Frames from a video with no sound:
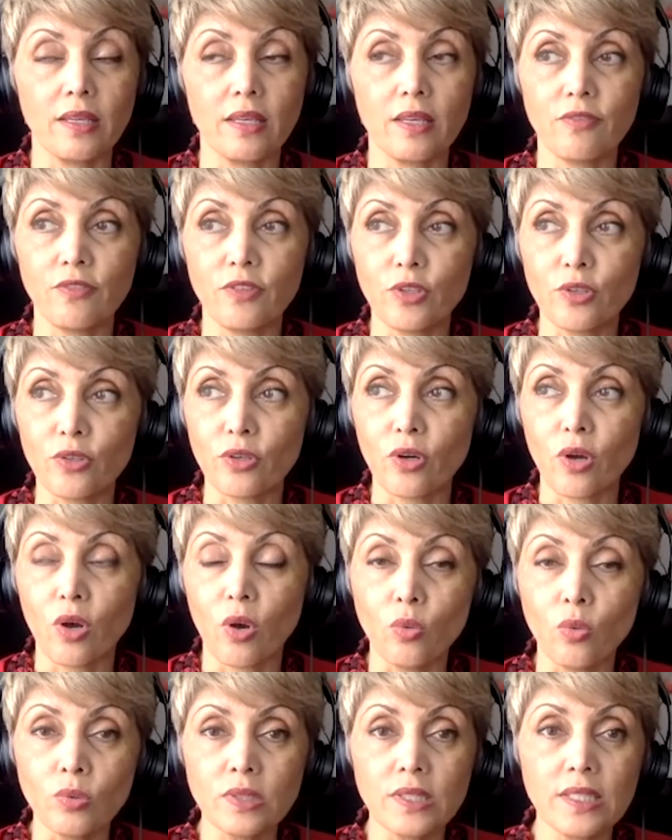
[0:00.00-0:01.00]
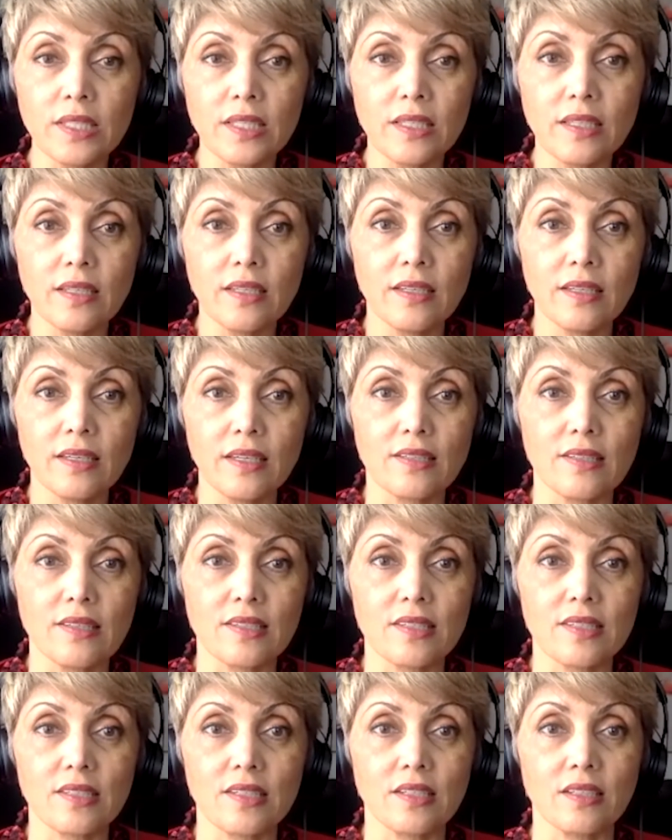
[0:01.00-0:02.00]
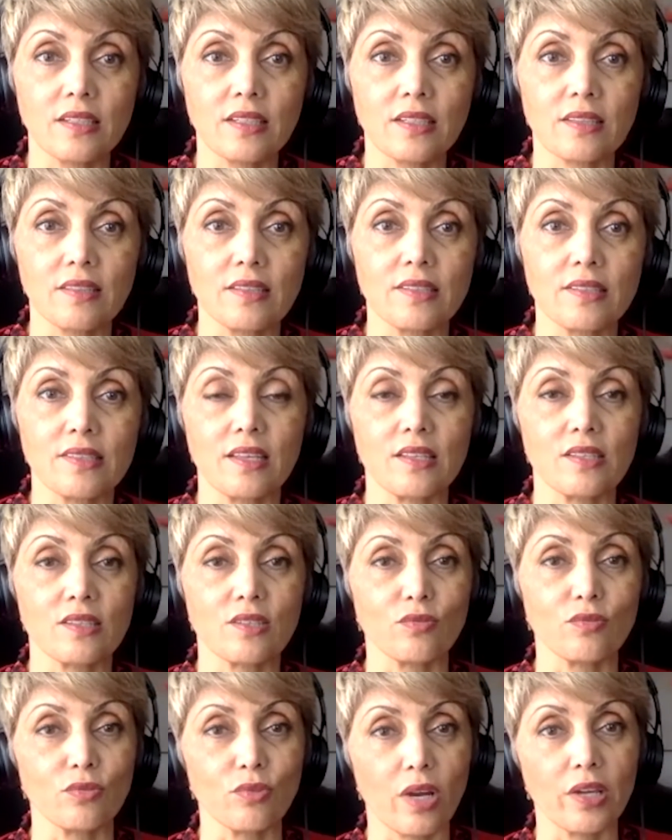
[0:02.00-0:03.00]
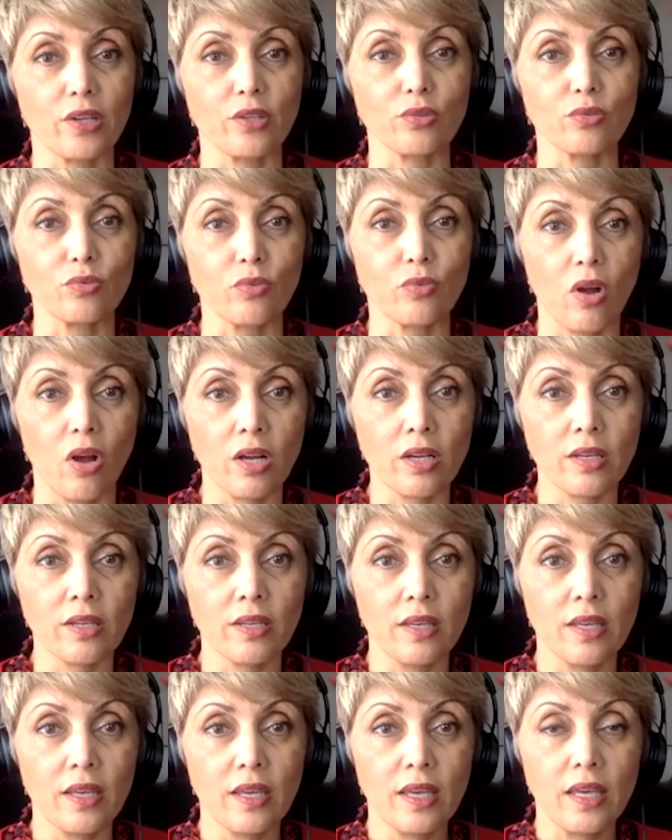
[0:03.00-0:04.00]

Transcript: If you're only instilling this sense of right or wrong,